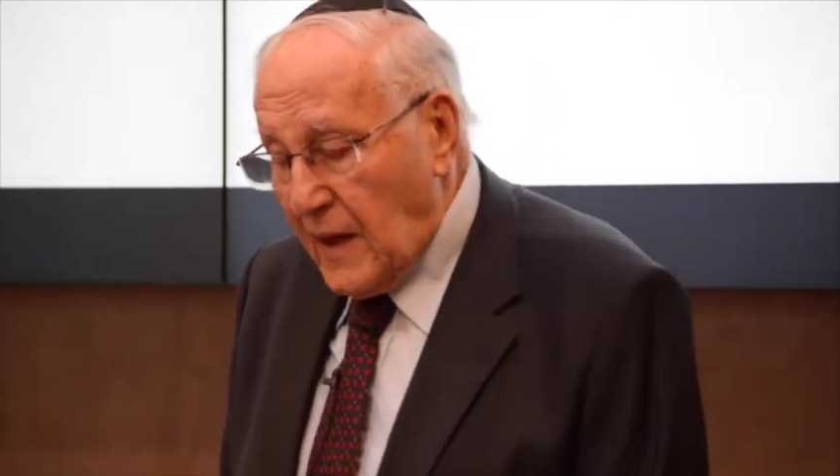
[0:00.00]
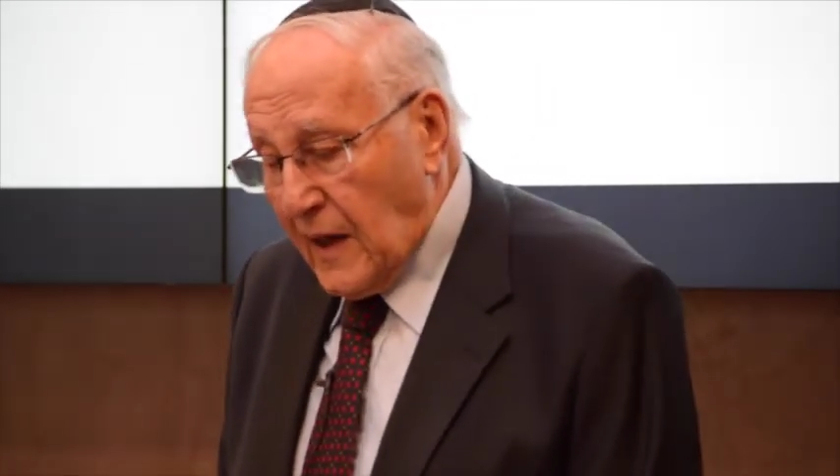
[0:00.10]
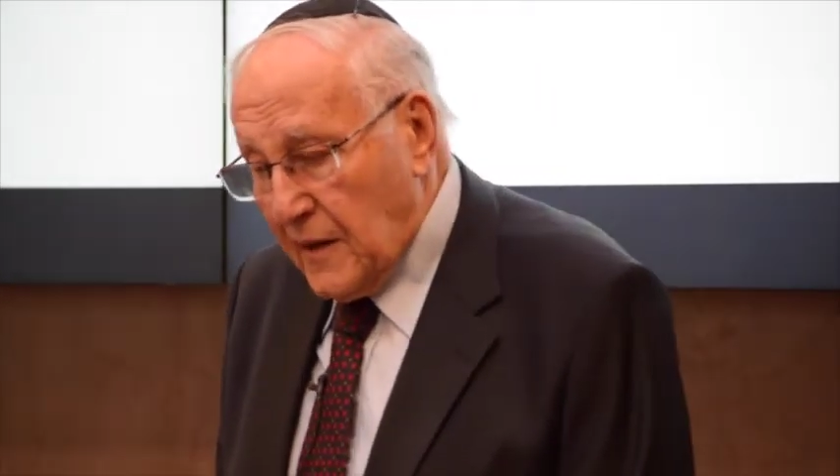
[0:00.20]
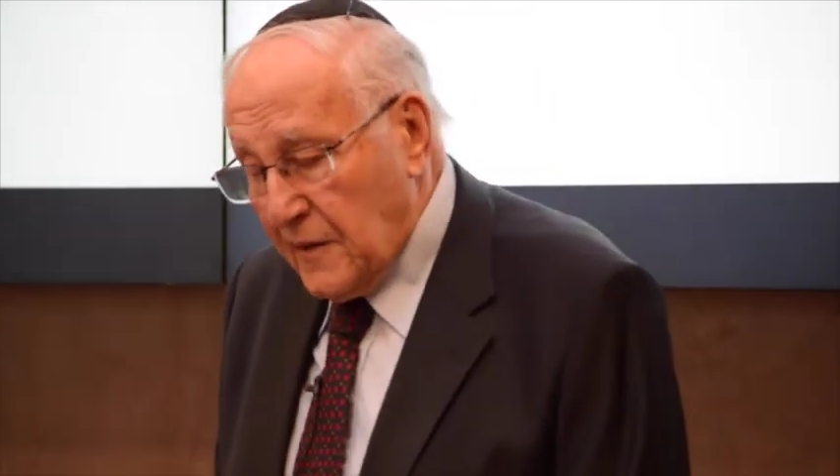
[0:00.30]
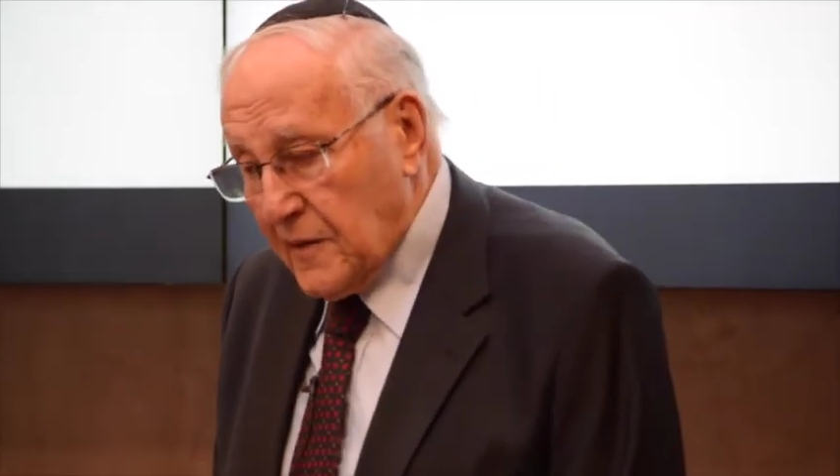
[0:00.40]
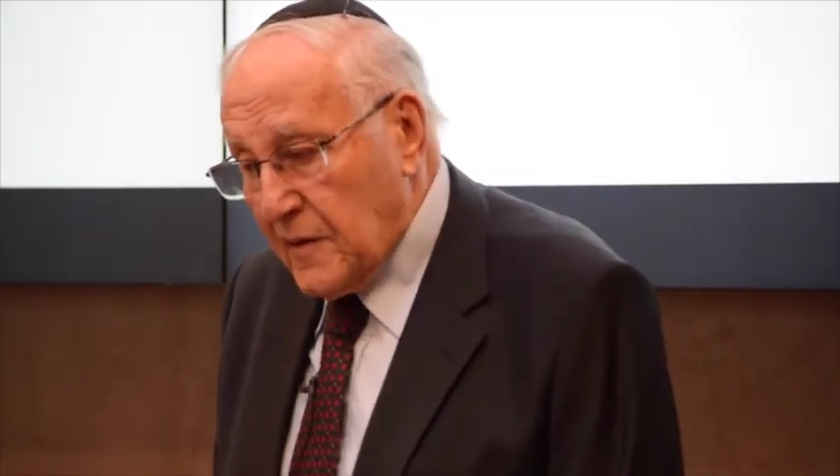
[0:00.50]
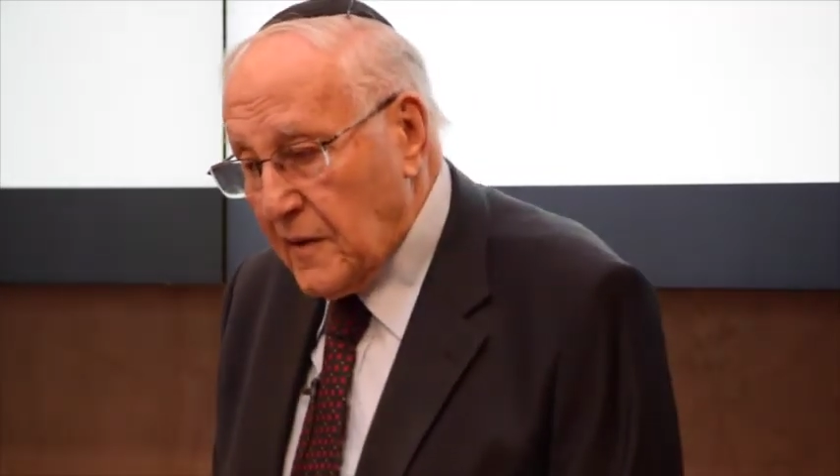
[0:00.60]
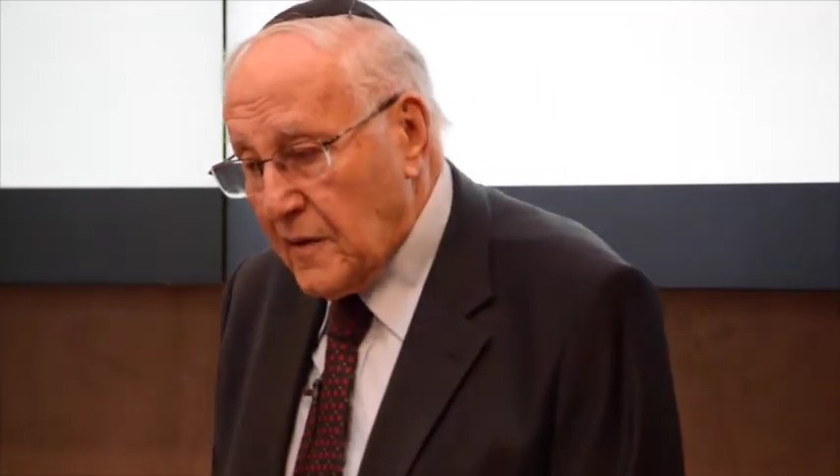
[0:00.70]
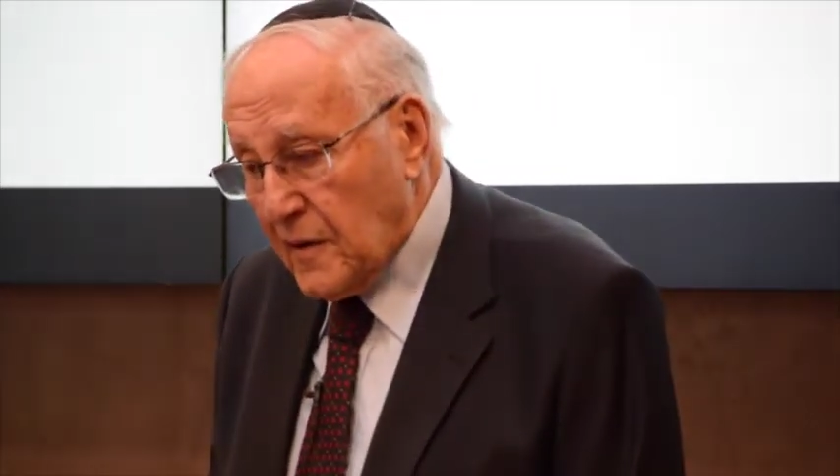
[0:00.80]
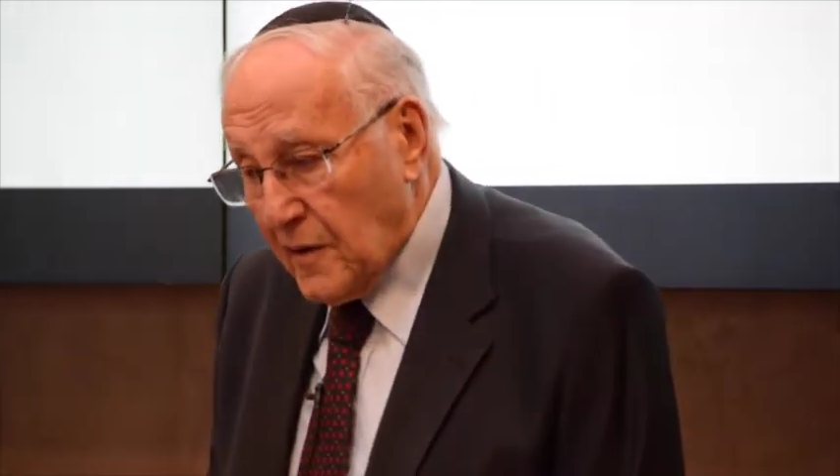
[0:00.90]
and
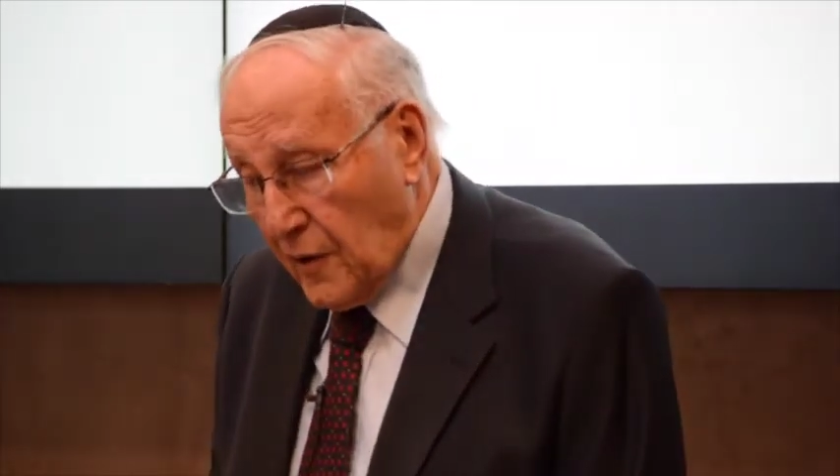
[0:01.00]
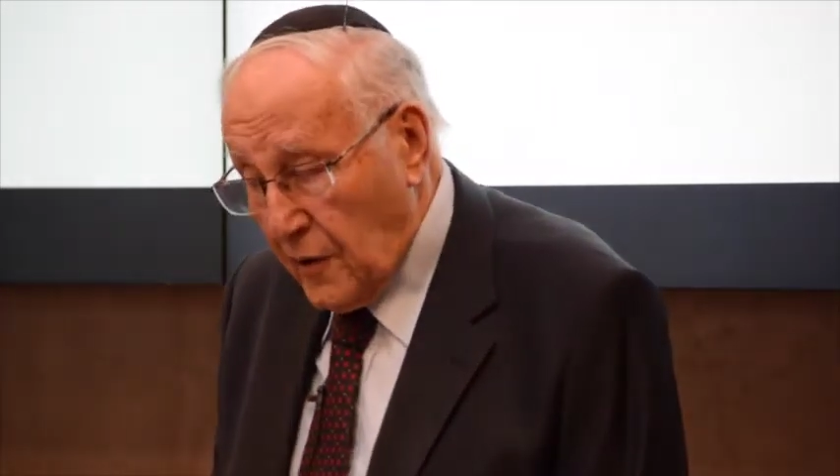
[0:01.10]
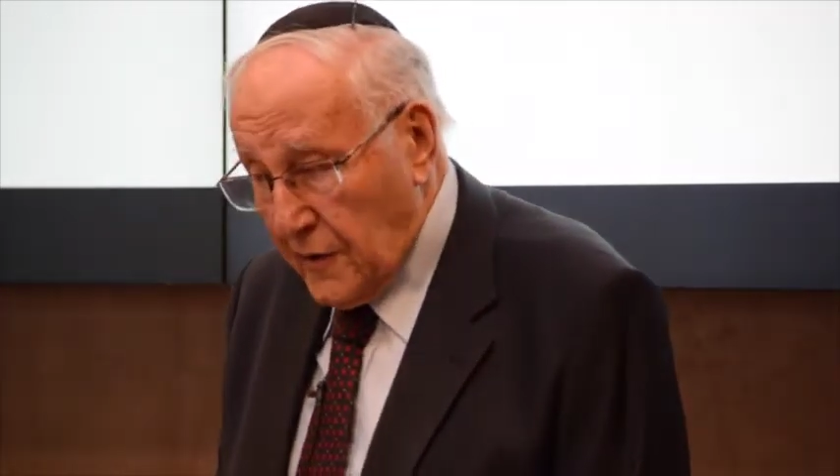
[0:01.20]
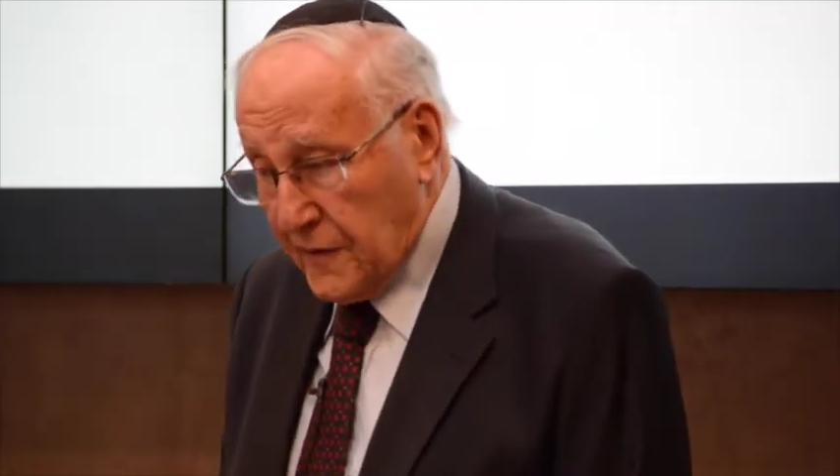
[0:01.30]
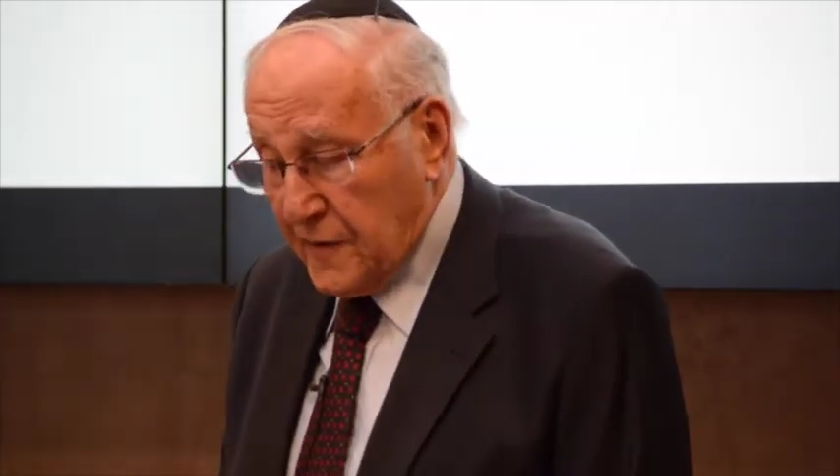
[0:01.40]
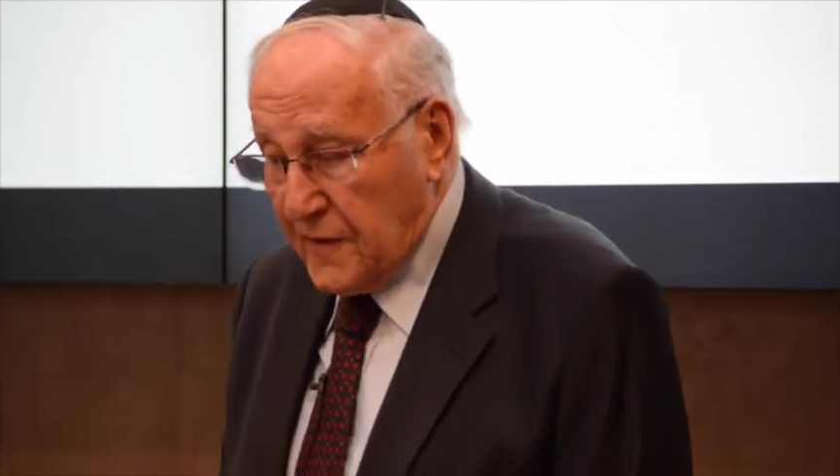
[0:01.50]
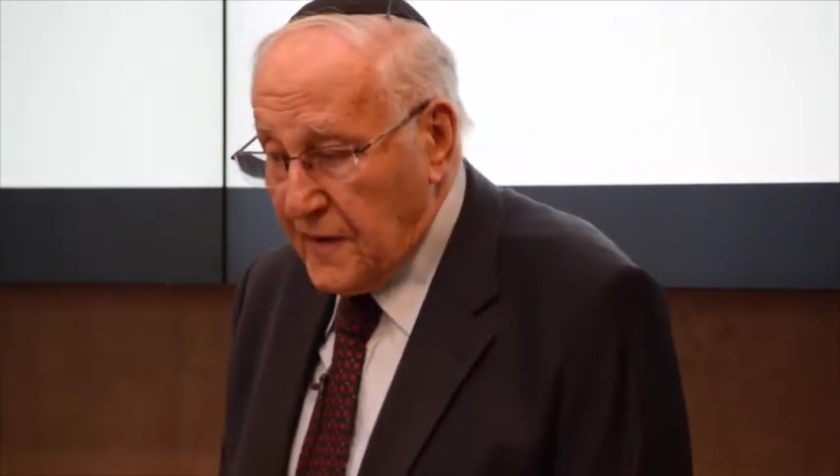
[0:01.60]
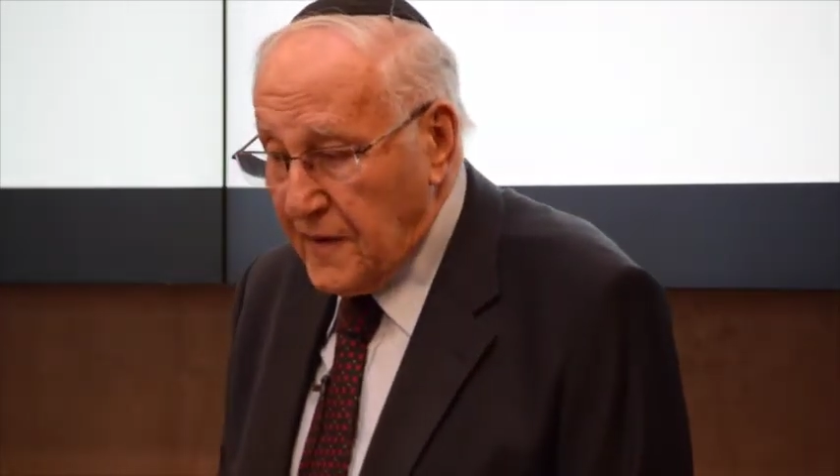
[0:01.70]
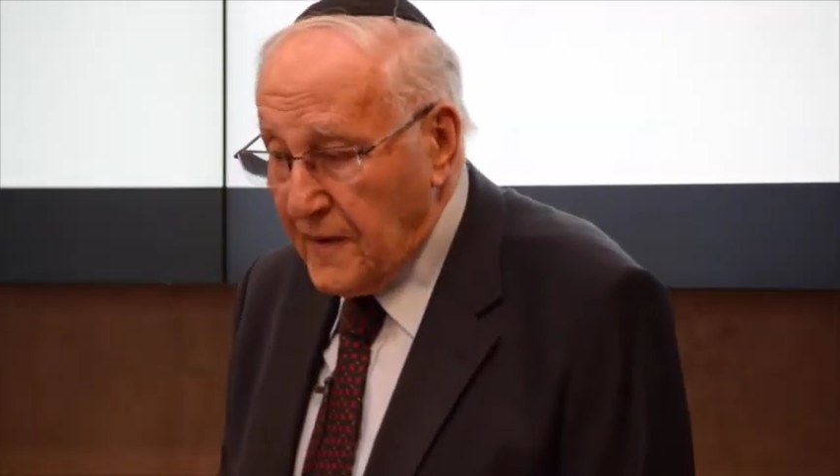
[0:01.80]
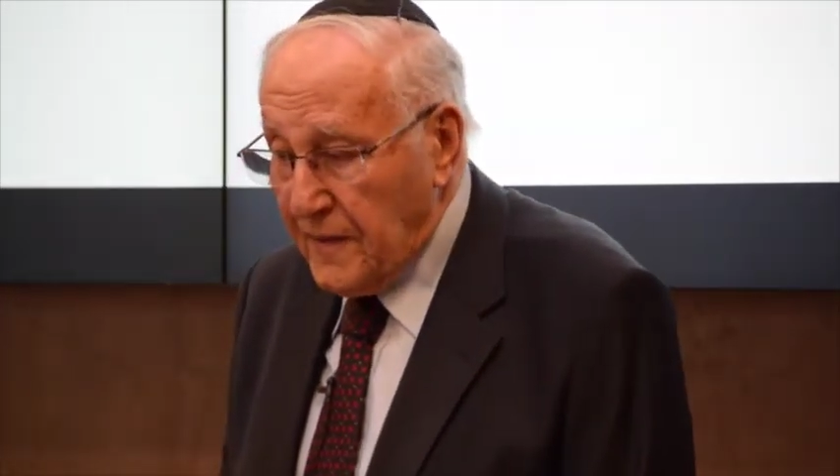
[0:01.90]

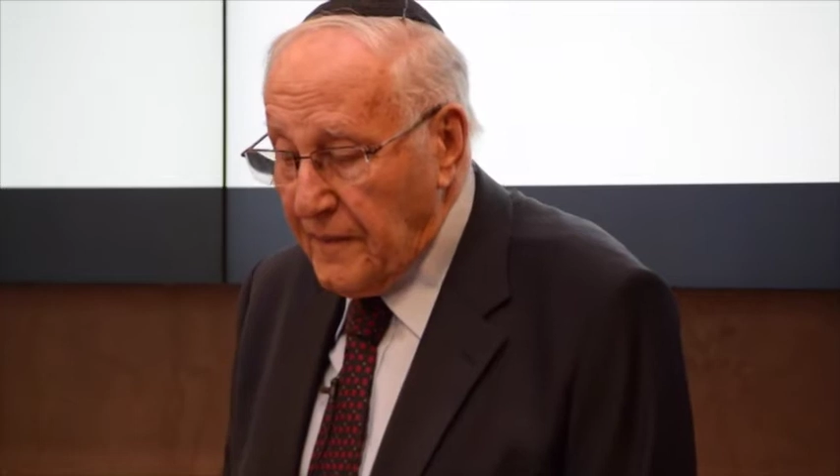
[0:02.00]
lost.